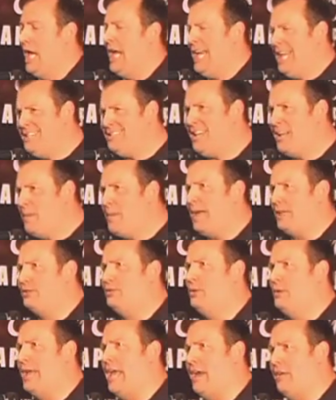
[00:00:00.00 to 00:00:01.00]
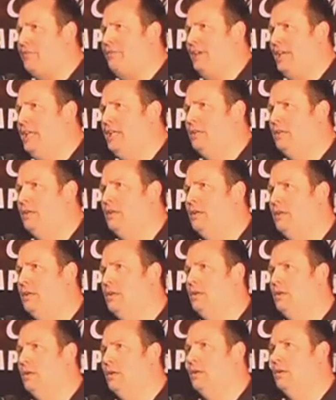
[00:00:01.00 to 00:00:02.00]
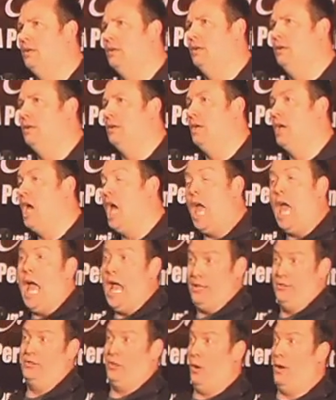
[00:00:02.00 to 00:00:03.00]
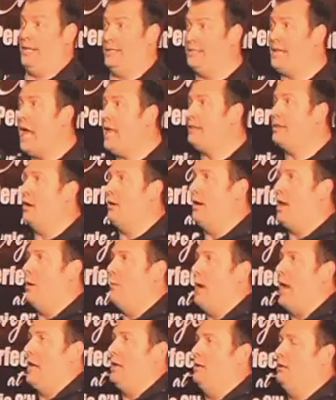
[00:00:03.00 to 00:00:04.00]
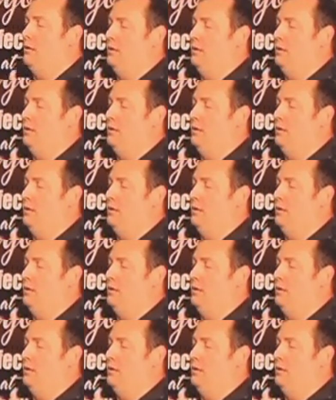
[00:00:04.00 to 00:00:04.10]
He said about 2.5 feet. And so I sat there and I went,